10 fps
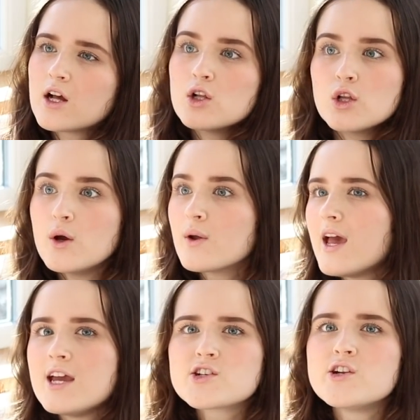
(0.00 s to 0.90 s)

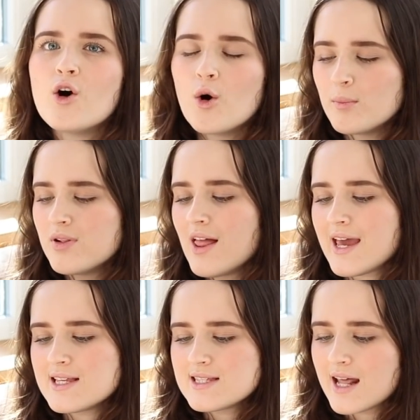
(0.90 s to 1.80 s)
location or
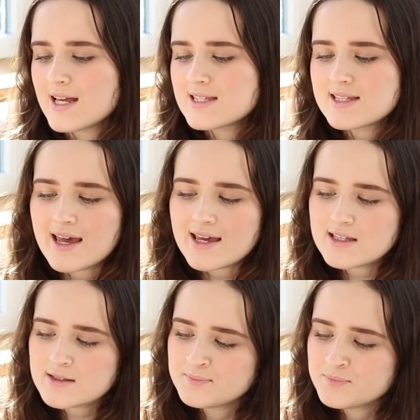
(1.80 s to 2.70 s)
place, and it says,